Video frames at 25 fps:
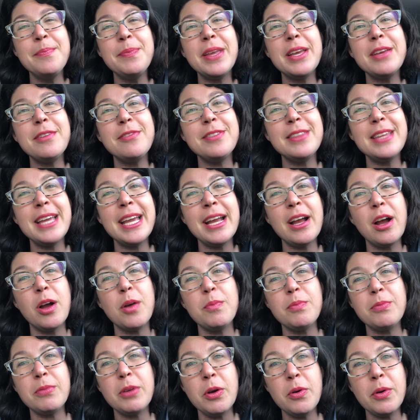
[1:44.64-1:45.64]
if they
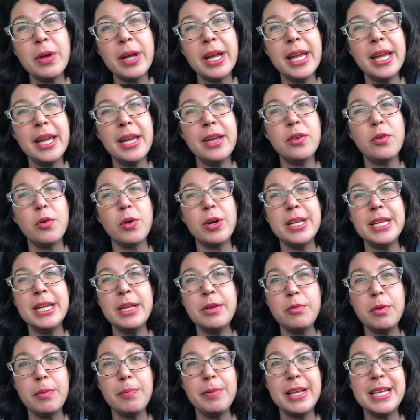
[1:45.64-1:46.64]
are broken or
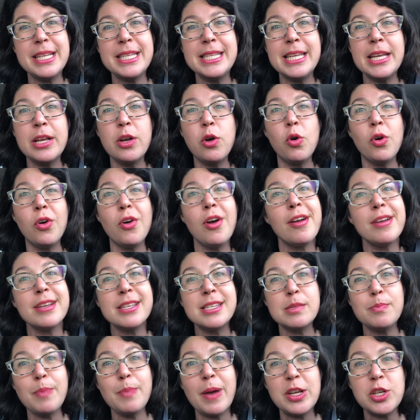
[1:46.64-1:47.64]
need replacing or are a
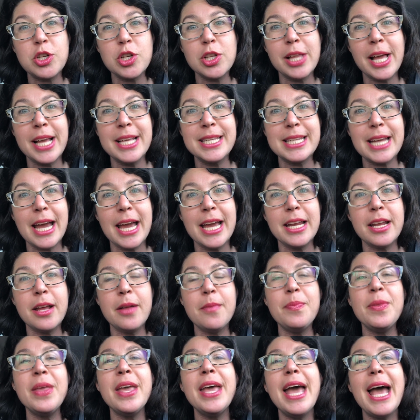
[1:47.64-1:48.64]
specialized
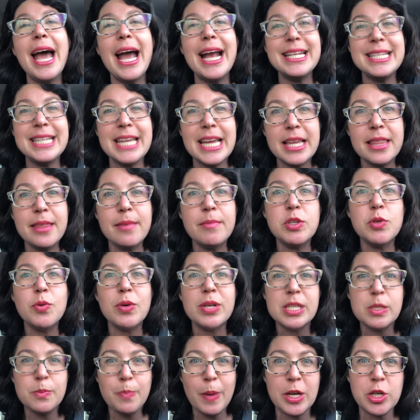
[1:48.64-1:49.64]
item, I take them to a
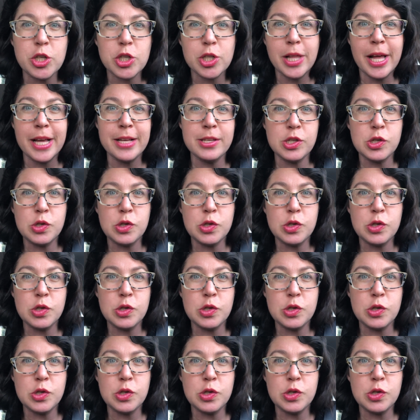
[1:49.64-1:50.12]
specialized